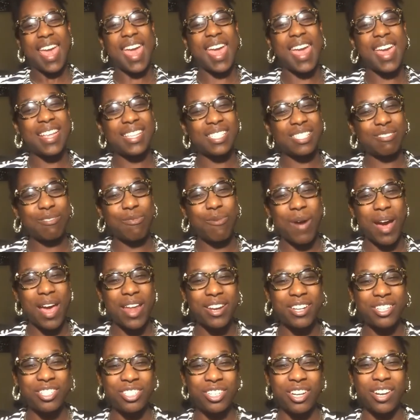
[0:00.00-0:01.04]
It's quite
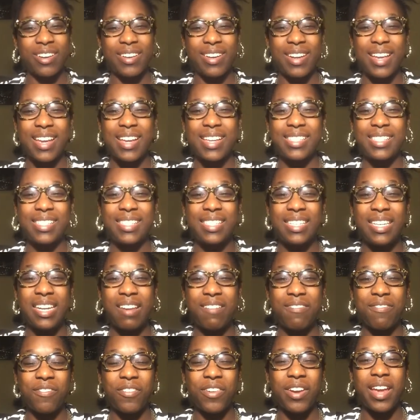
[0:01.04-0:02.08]
a journey. It's
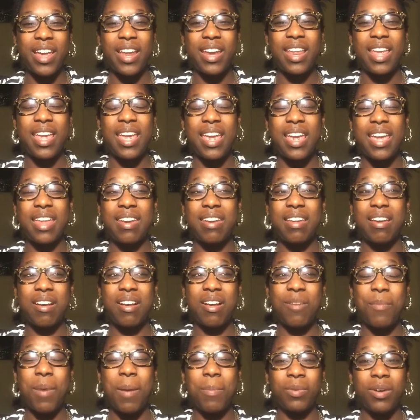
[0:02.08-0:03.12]
different, and
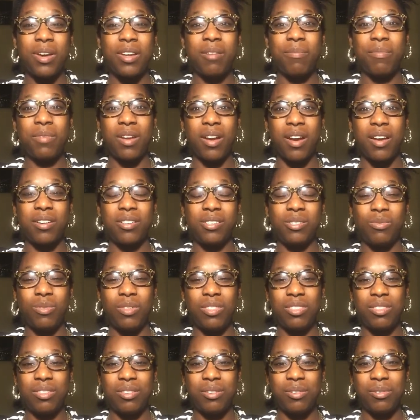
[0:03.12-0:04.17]
I'm gonna be honest
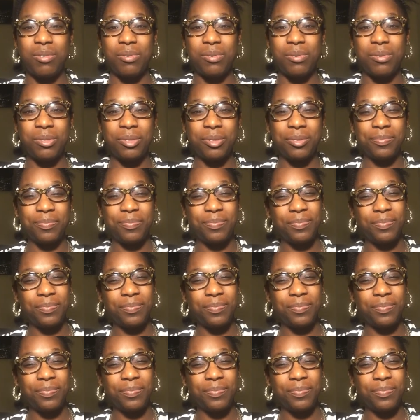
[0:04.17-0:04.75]
with you,